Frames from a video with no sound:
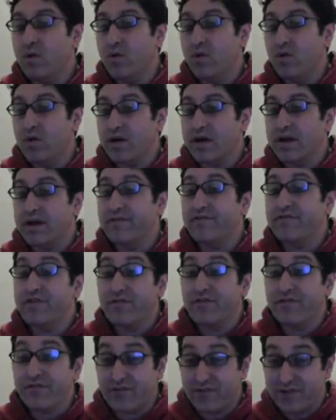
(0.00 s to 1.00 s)
or if
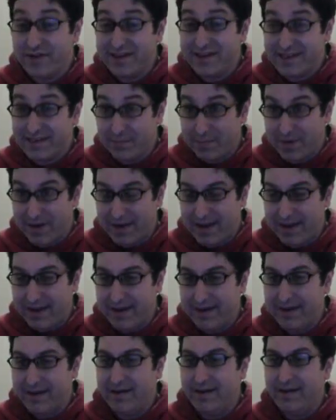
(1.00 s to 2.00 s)
you're free to
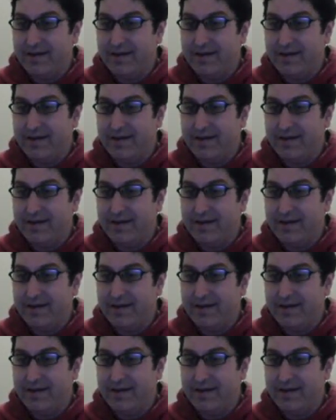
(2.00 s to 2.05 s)
play,